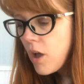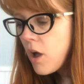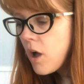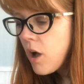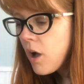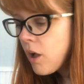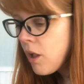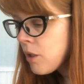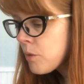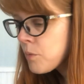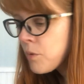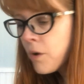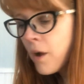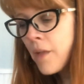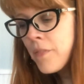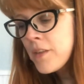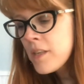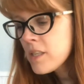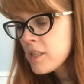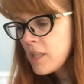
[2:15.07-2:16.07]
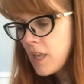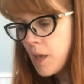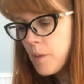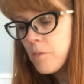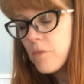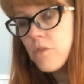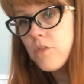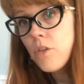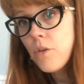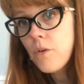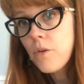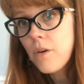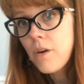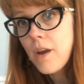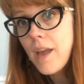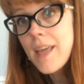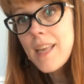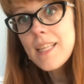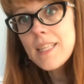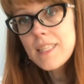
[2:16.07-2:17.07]
all were on the same floor
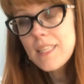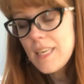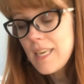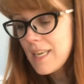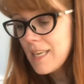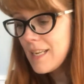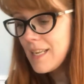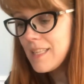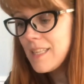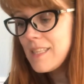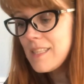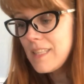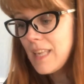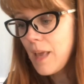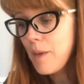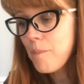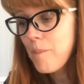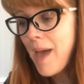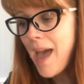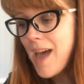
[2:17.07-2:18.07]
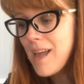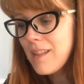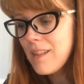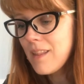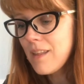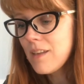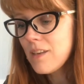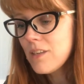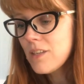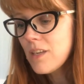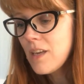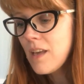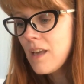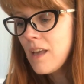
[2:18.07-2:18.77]
and indeed in the same passage.